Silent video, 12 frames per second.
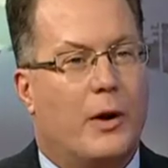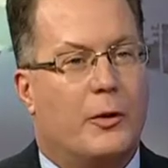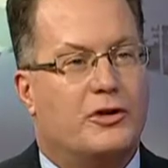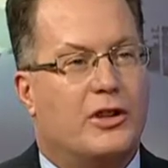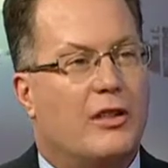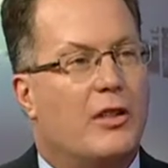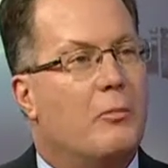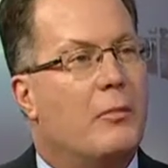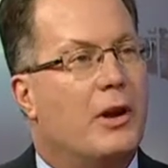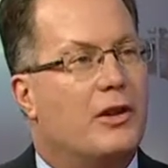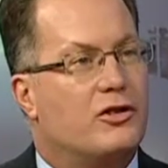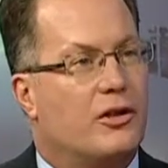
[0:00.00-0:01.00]
was sent the
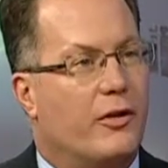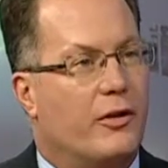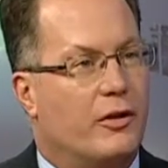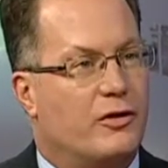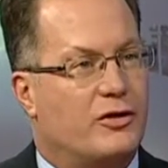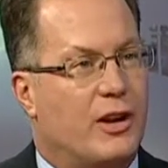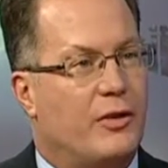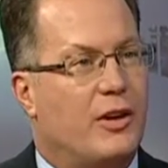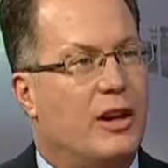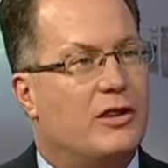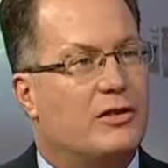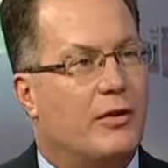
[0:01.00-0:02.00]
minutes of the
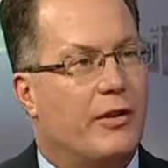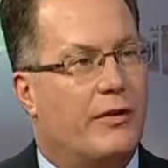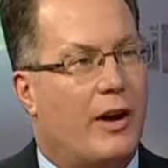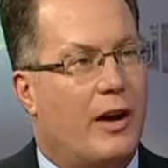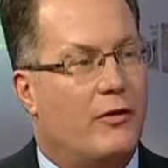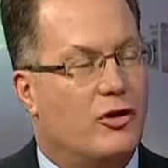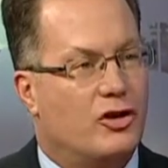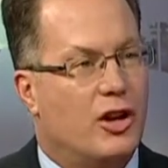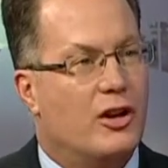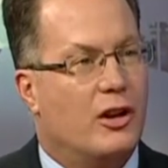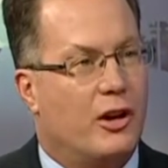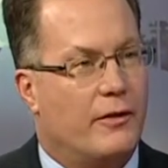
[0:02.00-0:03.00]
1775
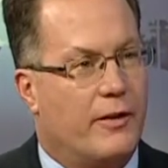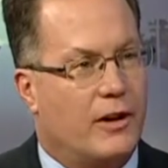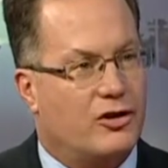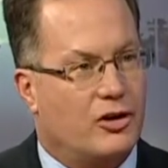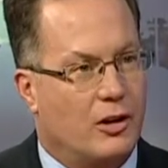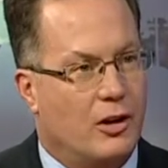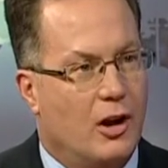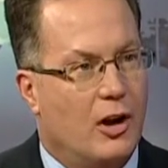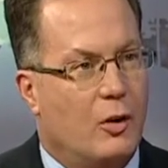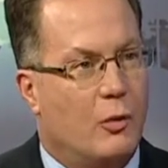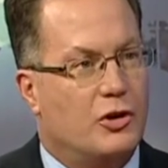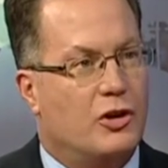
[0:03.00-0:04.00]
Virginia Convention,
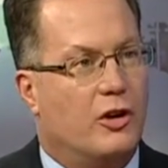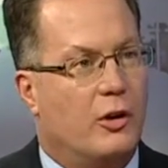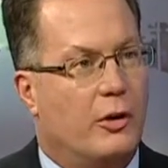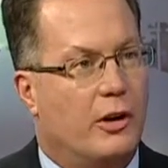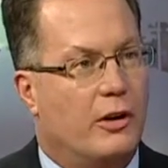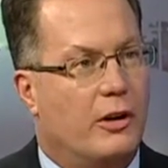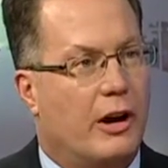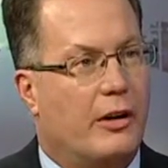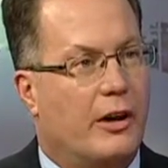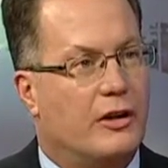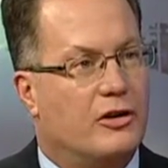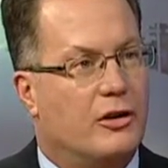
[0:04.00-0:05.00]
which included
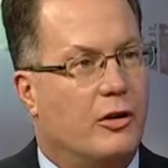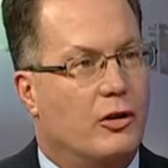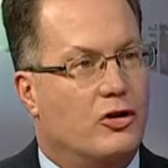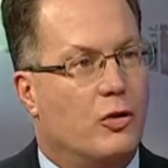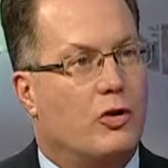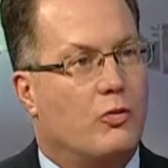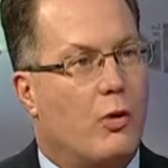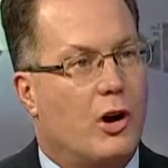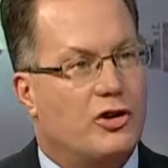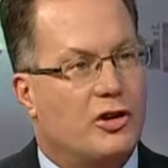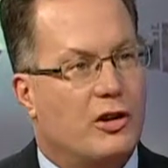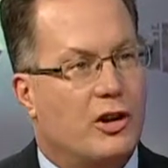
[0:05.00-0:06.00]
delegates including George
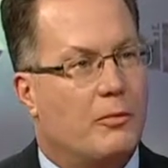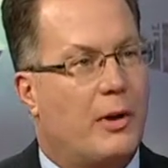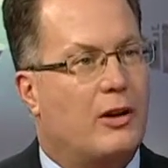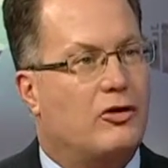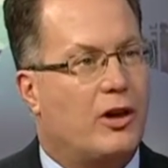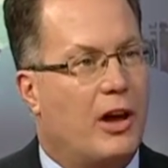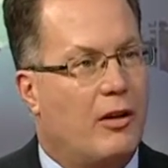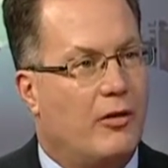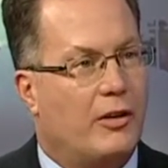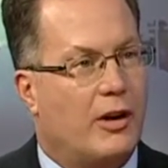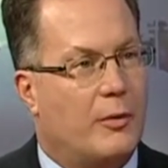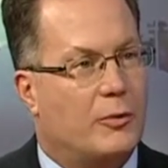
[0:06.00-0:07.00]
Washington, Patrick Henry,
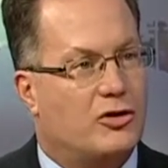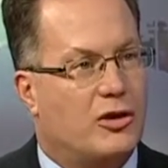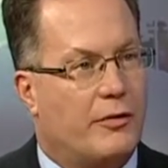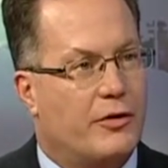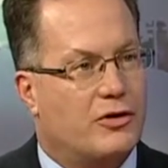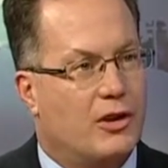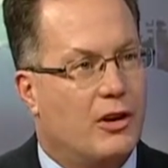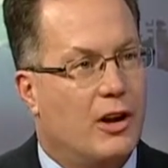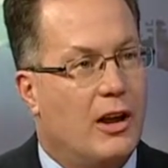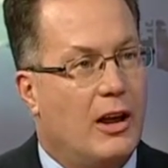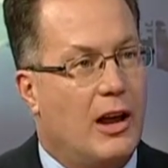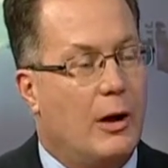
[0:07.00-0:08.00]
Thomas Jefferson.
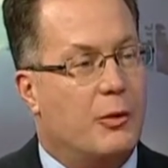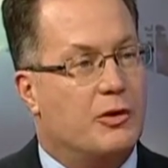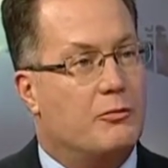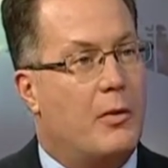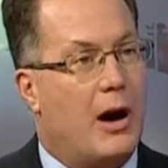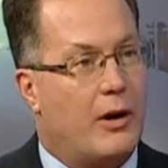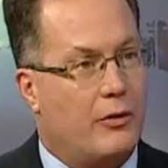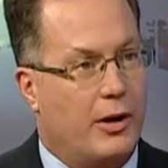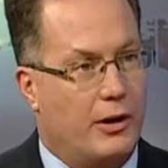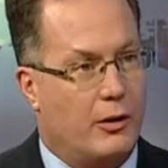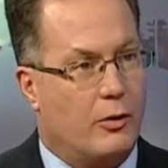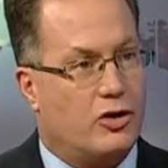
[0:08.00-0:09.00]
It was
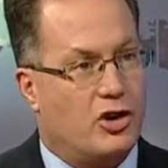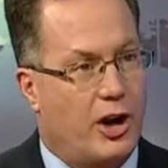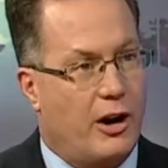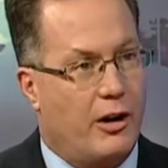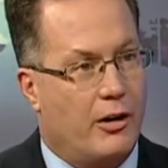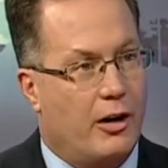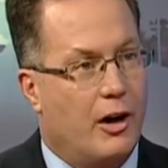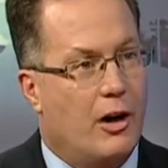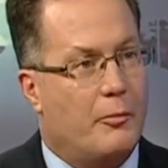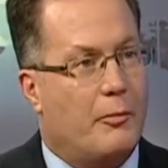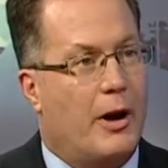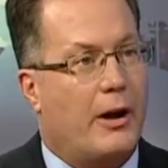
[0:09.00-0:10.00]
moderated or chaired
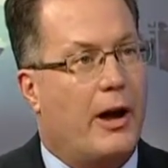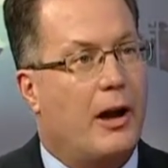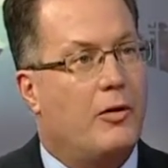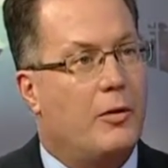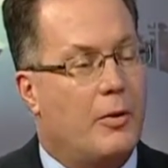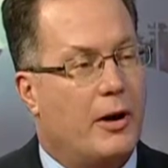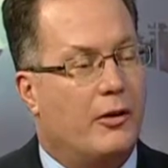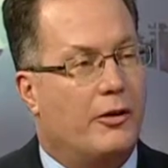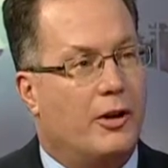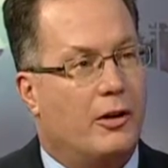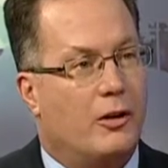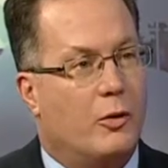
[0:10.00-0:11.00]
by Henry
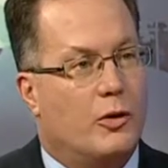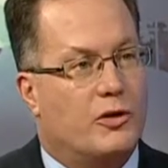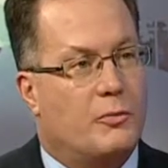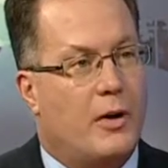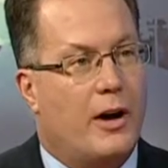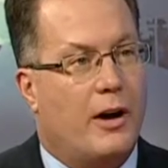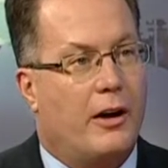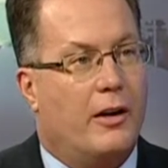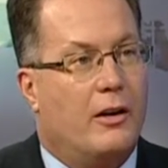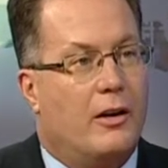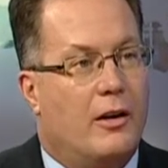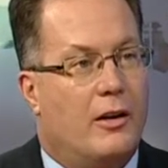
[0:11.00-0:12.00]
Pendleton, who was my
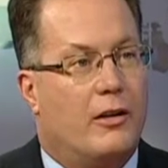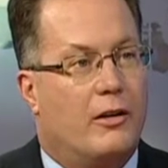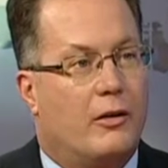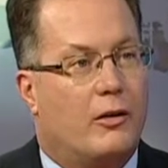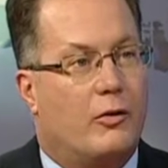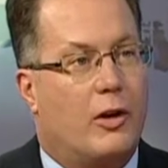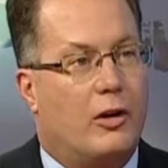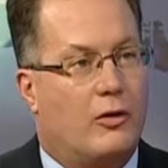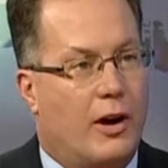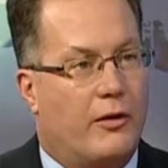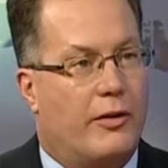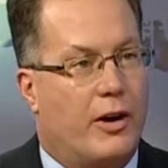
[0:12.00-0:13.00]
great
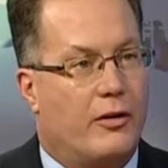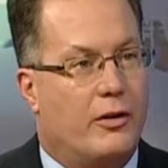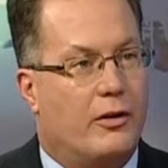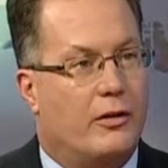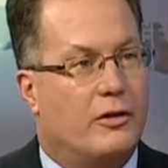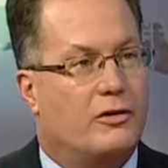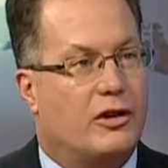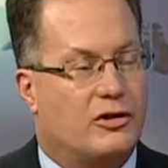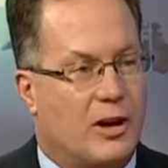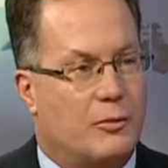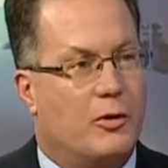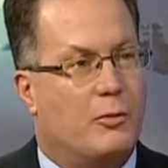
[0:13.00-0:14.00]
grandfather, six
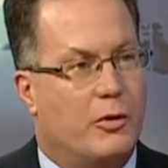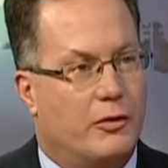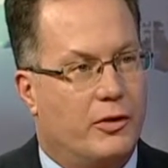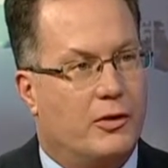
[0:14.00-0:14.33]
times removed.